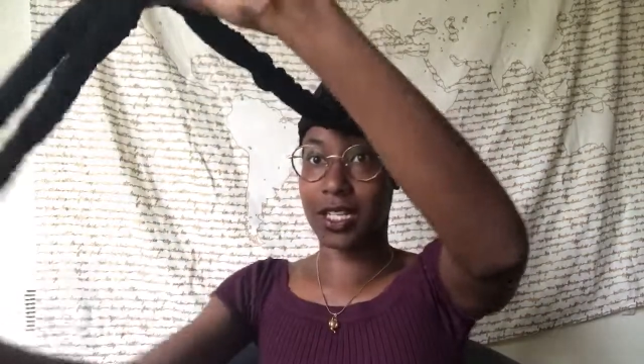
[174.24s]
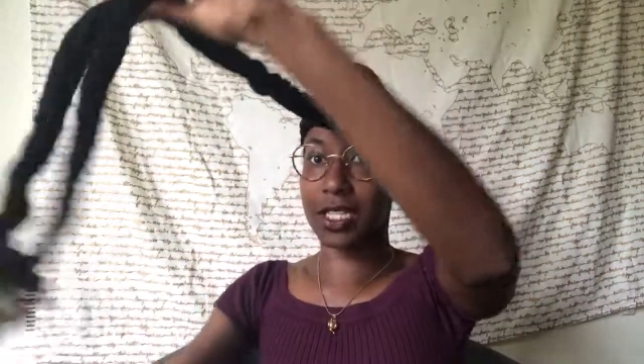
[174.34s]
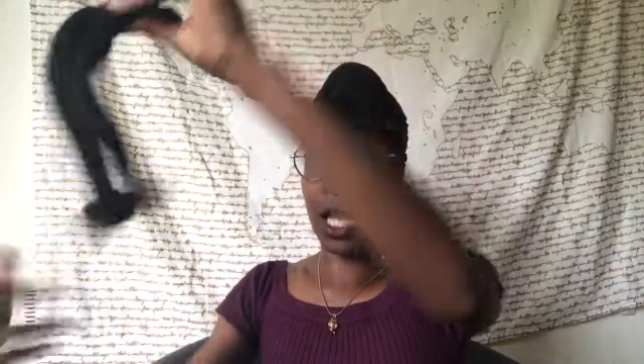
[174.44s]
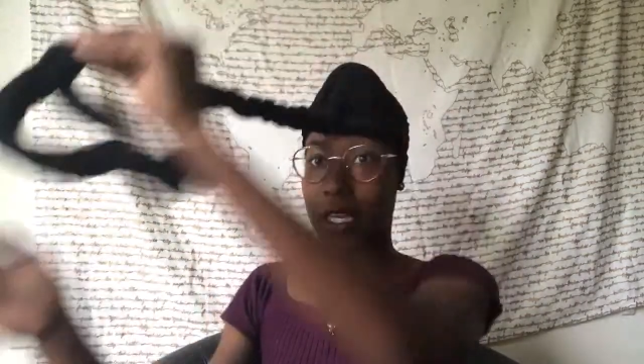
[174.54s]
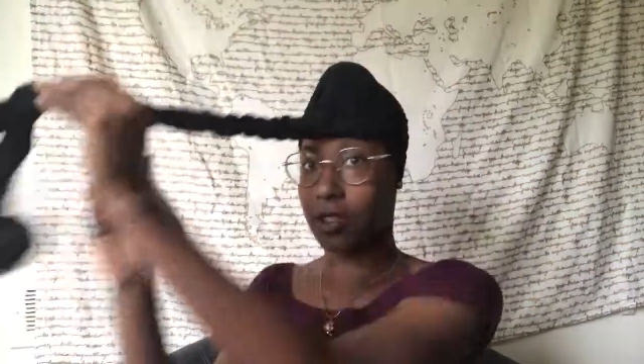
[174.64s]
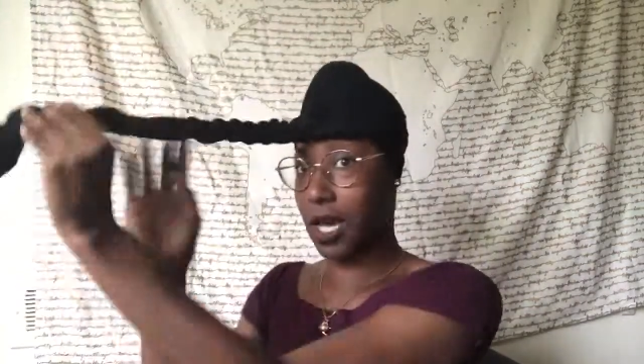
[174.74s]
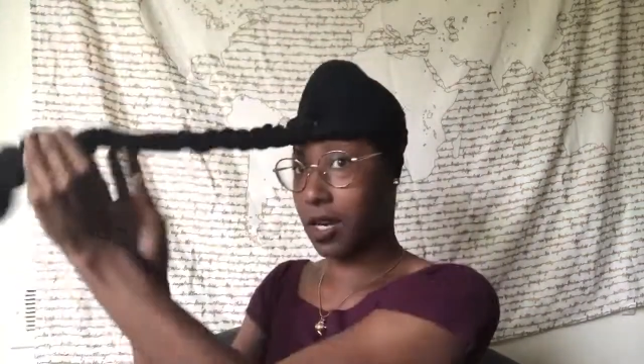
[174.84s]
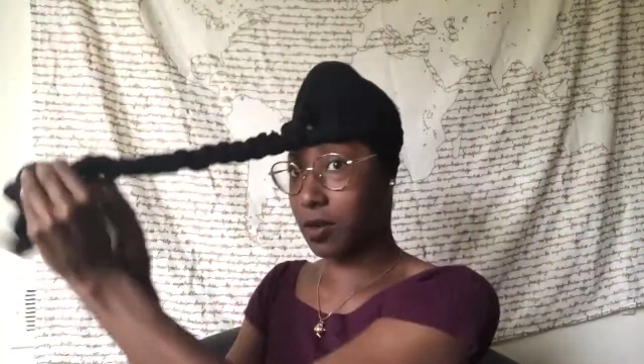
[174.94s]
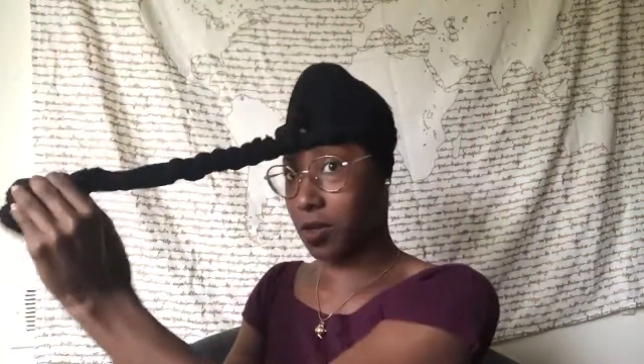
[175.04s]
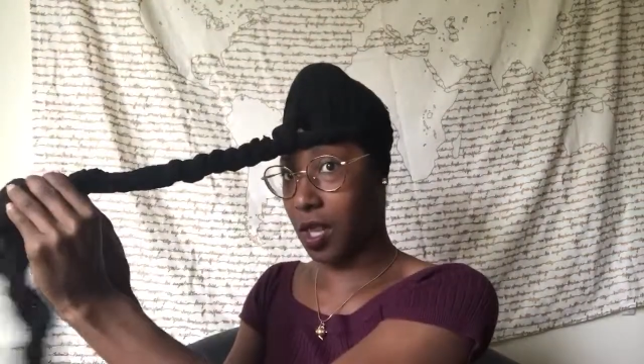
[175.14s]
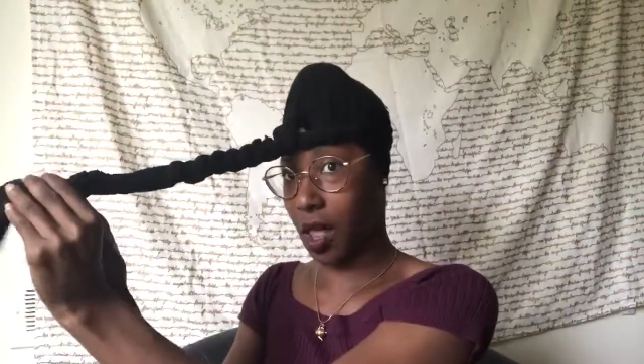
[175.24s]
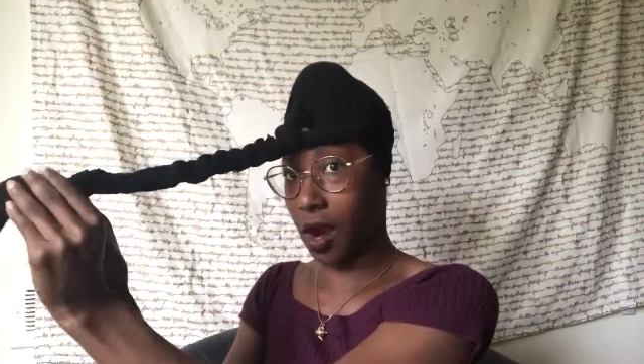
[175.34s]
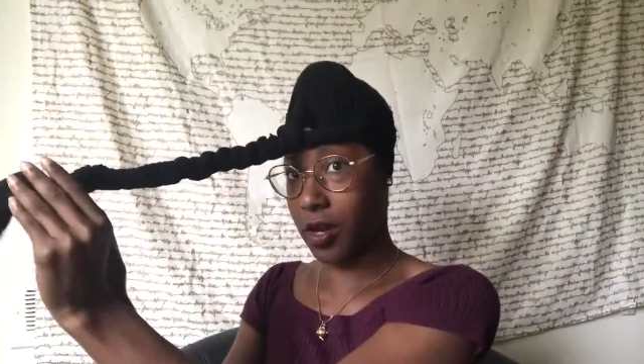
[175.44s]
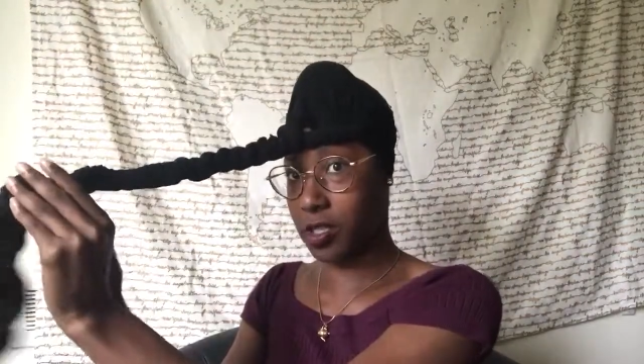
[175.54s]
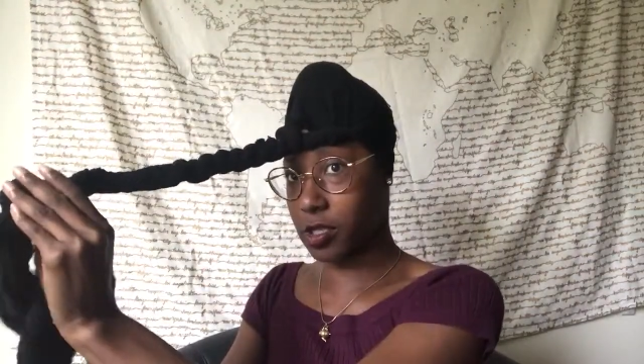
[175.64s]
looks like you got a
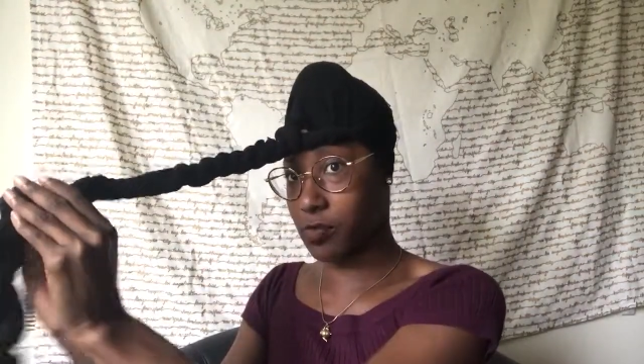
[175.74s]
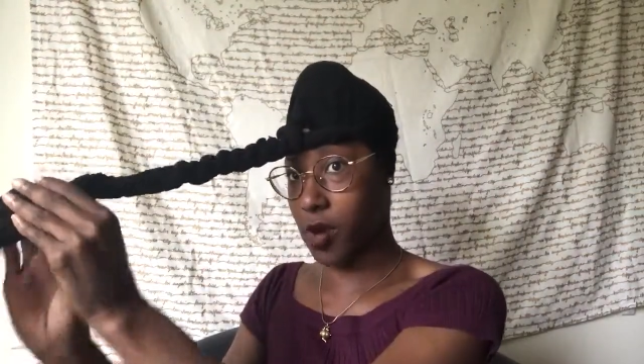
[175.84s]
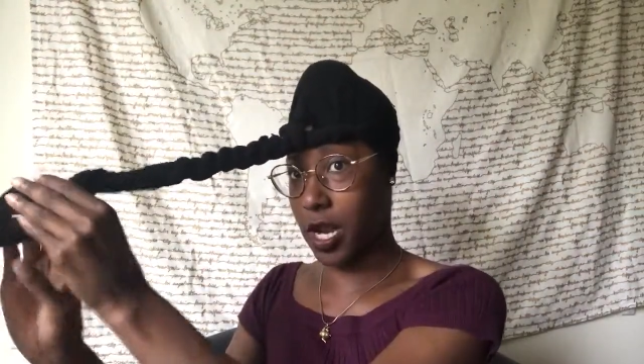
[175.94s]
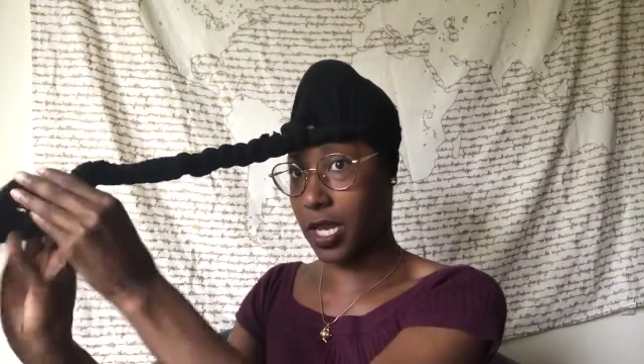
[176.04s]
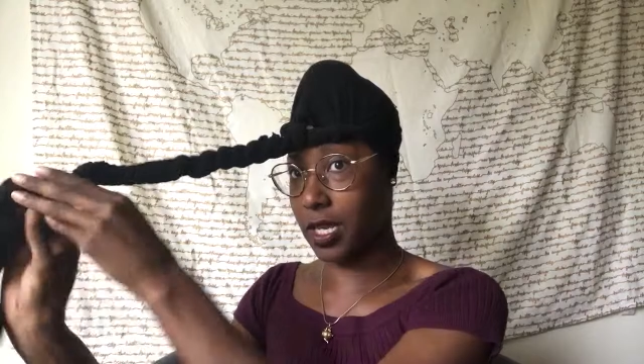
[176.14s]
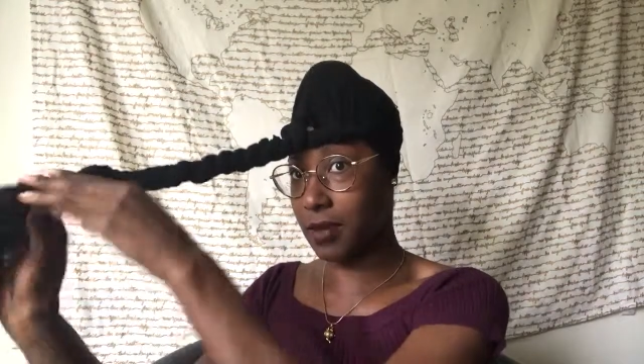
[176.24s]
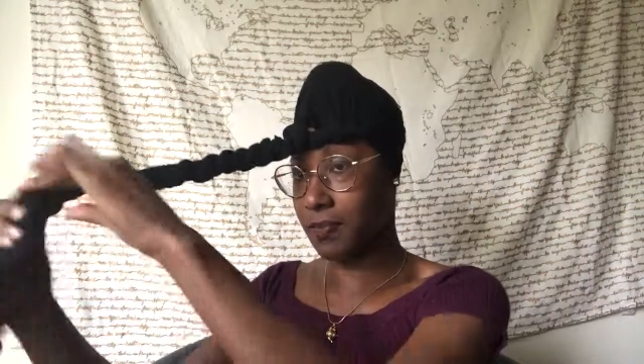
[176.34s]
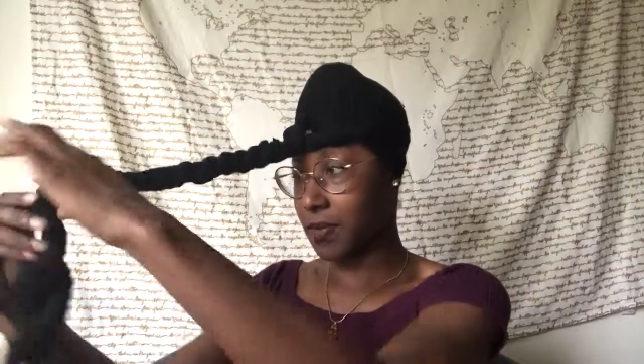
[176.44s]
large braid.